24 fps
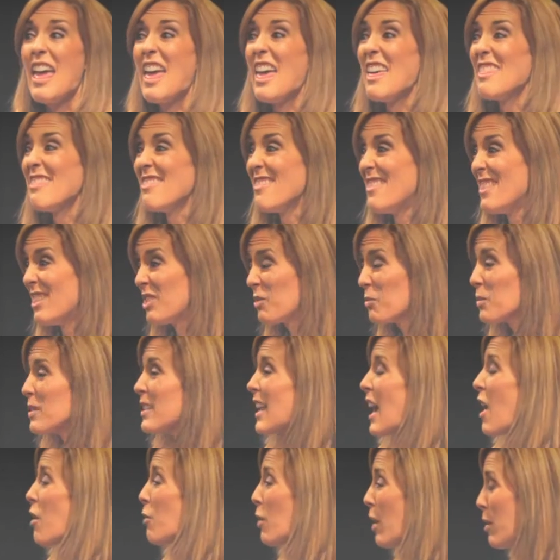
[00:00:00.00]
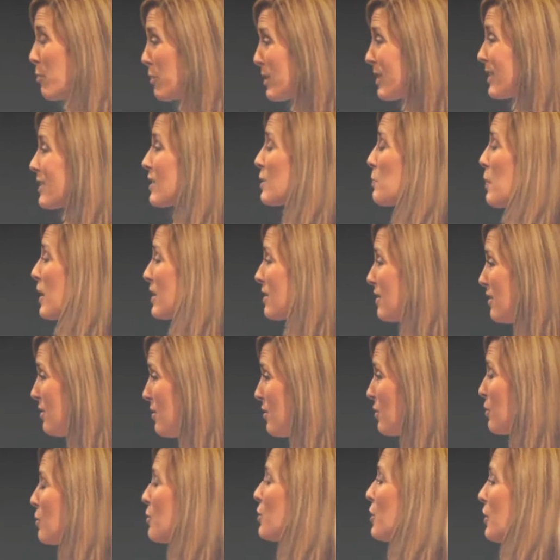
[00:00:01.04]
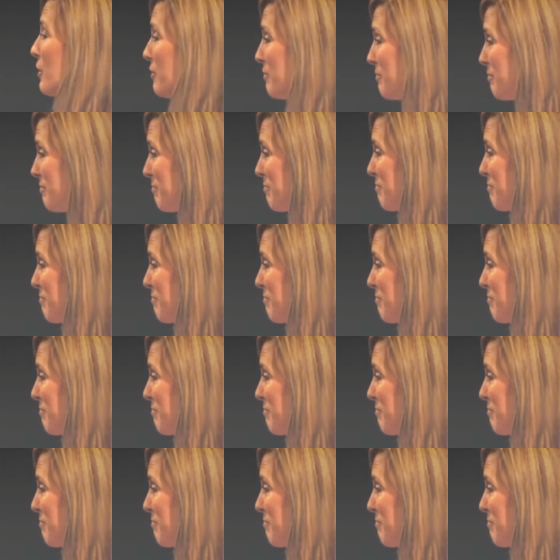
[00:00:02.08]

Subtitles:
And this was how I was expected to learn.